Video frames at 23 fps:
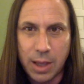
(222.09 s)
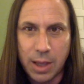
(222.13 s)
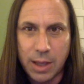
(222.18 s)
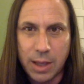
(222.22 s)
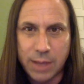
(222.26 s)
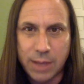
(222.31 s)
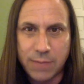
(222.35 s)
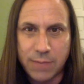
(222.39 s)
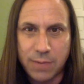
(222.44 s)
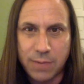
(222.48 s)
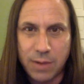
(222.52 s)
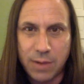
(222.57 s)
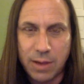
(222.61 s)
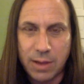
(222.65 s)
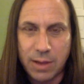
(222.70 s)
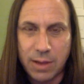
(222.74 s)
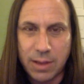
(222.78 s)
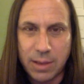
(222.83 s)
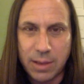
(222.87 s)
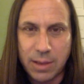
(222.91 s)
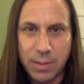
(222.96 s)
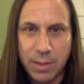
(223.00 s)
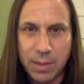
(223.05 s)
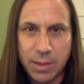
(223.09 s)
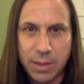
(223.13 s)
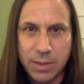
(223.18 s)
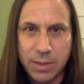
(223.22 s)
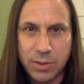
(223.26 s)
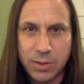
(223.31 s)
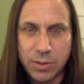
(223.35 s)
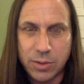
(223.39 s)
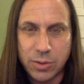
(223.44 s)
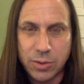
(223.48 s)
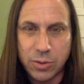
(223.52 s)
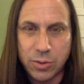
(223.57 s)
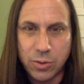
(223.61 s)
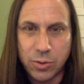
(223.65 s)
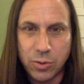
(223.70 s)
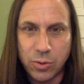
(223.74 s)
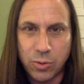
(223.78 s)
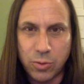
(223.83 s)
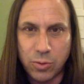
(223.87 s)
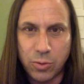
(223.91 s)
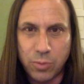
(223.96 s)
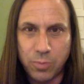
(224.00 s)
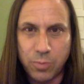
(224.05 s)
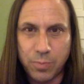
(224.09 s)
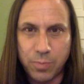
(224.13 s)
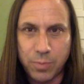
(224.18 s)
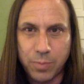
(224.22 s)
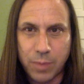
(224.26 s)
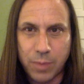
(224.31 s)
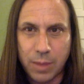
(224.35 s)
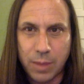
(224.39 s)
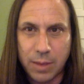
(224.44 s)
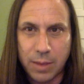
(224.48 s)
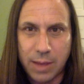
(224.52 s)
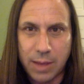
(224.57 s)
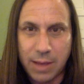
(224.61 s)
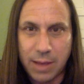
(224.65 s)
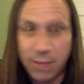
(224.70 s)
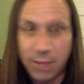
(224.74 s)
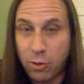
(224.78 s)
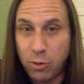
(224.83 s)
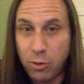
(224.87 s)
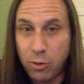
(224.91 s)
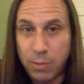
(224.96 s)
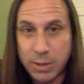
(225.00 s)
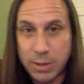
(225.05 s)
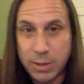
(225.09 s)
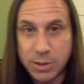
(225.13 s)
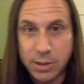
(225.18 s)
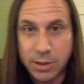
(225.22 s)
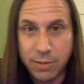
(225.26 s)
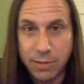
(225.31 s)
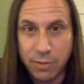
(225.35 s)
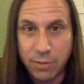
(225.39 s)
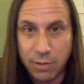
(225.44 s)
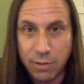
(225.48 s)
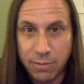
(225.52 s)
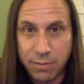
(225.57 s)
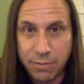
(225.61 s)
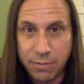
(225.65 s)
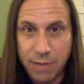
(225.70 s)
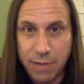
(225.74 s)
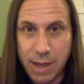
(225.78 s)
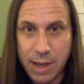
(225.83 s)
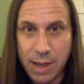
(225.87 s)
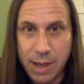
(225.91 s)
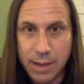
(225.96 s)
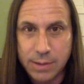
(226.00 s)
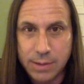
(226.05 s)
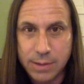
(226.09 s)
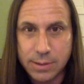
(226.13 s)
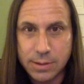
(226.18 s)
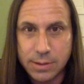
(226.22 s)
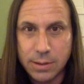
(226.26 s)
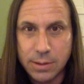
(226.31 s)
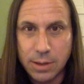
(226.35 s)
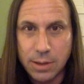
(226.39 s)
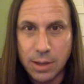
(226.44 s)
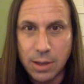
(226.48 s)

It's very limited to, they have a whole bunch of different effects,